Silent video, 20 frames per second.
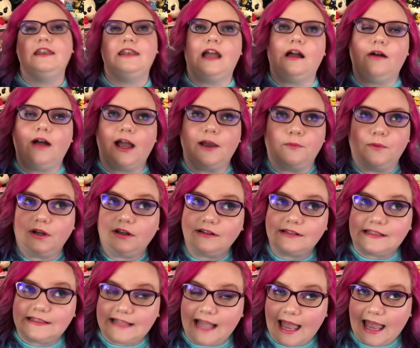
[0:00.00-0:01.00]
Now, I will
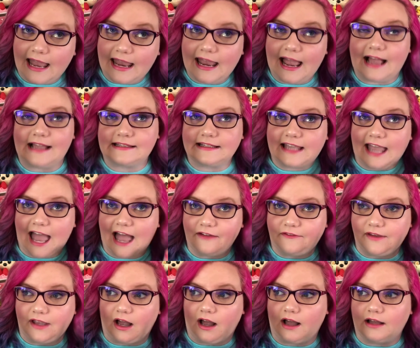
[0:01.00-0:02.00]
say as a
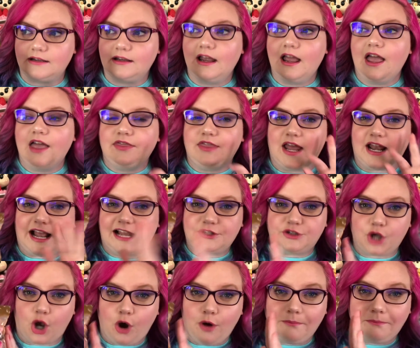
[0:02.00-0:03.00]
caveat that I
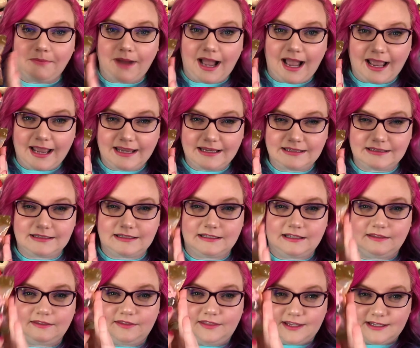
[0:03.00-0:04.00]
don't mind
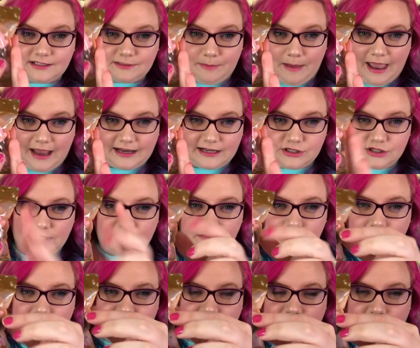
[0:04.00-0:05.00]
this packaging
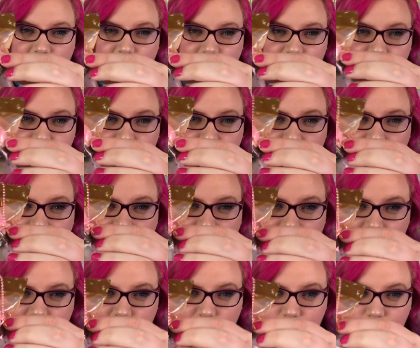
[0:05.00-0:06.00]
because I think it's really
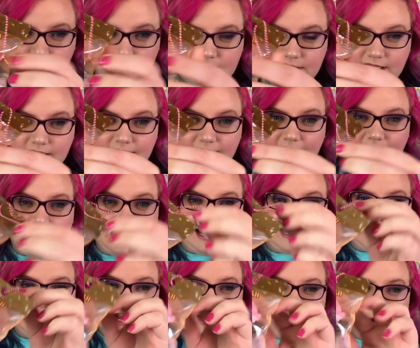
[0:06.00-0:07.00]
cute.
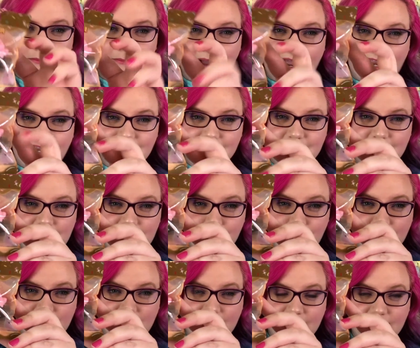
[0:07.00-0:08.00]
And I don't mind
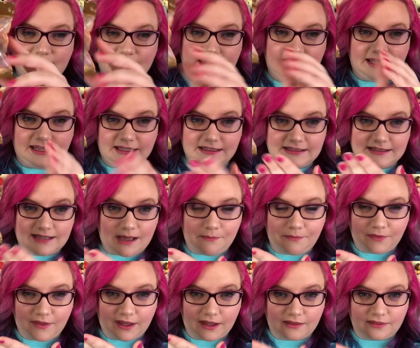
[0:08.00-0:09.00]
keeping it in
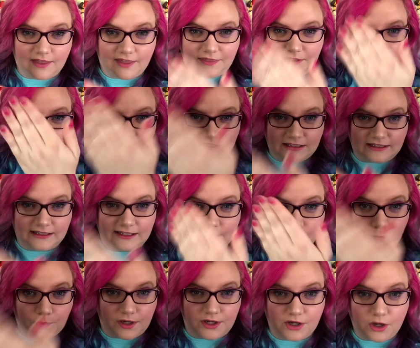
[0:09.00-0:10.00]
something that there's a
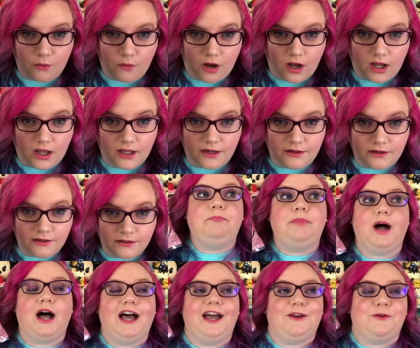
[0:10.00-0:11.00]
clear window on.
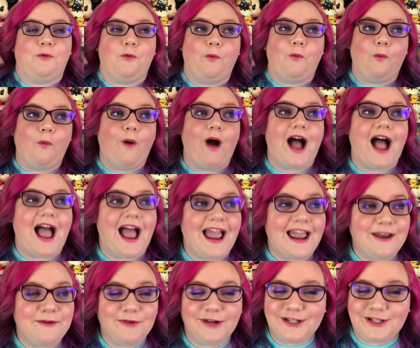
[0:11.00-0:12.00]
But
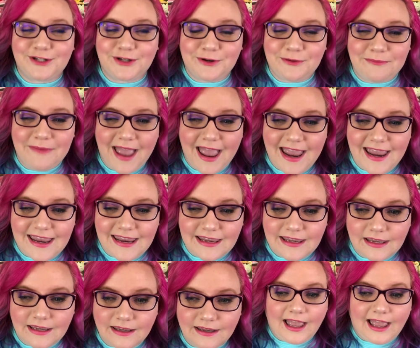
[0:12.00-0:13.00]
why would you
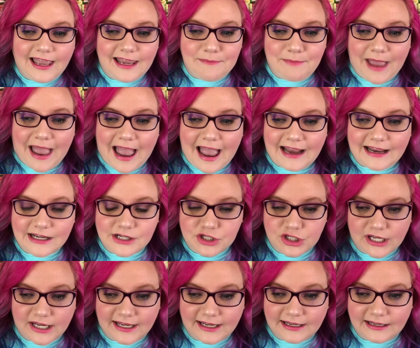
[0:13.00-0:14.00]
make a
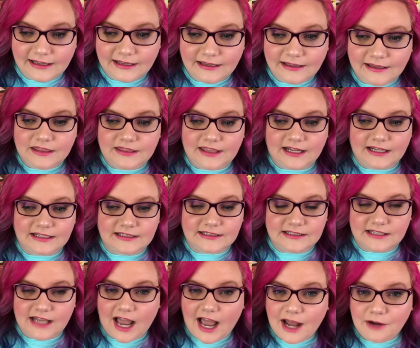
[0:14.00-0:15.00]
packaging that is
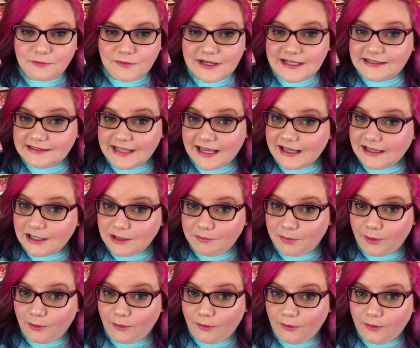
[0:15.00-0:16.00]
not
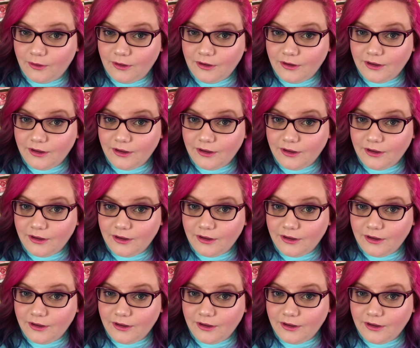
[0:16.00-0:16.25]
resealable